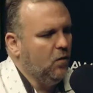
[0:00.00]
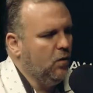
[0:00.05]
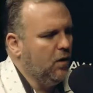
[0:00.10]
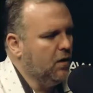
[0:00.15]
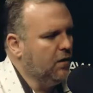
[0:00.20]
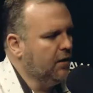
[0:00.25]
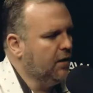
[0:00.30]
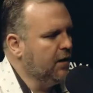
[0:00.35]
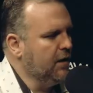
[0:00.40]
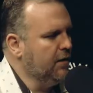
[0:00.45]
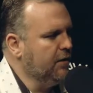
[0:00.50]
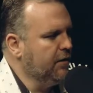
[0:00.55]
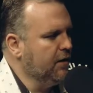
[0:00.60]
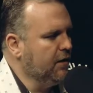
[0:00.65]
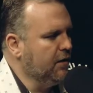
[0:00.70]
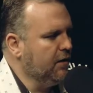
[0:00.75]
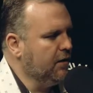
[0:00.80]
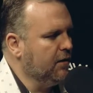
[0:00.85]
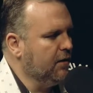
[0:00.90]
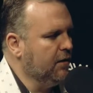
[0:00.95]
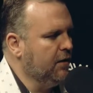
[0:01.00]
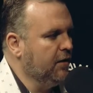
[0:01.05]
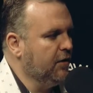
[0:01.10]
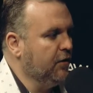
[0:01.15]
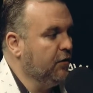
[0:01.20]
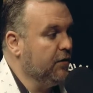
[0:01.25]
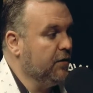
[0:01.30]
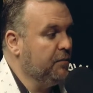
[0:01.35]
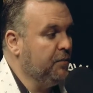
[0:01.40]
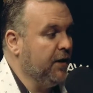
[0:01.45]
Well, and I think, you
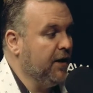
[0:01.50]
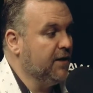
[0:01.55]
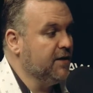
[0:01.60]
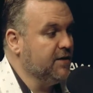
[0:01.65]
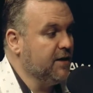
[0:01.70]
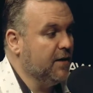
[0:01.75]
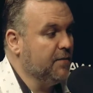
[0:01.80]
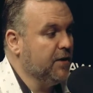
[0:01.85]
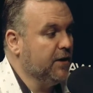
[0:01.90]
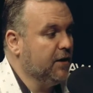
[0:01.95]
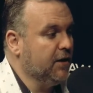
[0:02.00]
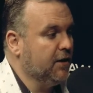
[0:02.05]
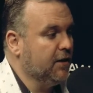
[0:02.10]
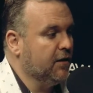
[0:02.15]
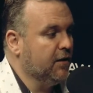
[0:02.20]
know, the pandemic,